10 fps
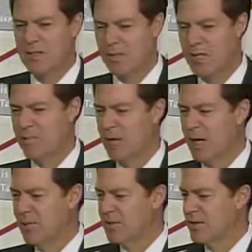great
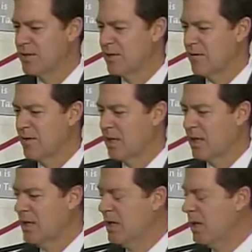promises and
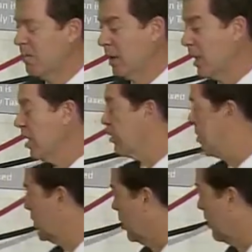everything, but I
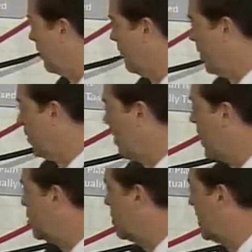also know the further
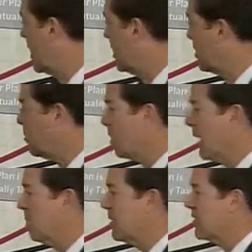out you make this
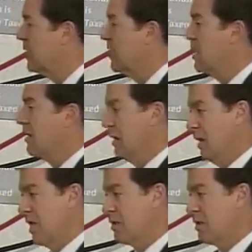promise, the less